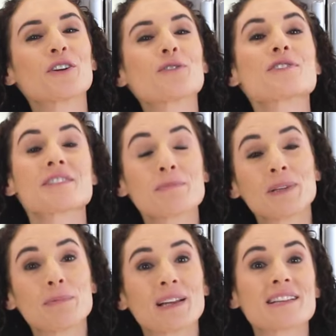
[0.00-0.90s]
you'll
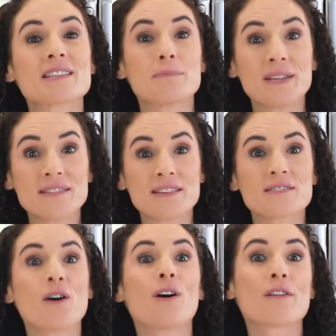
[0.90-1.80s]
simply place the pieces
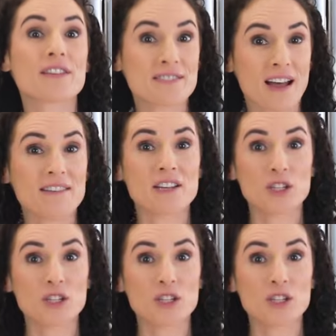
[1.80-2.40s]
that are the size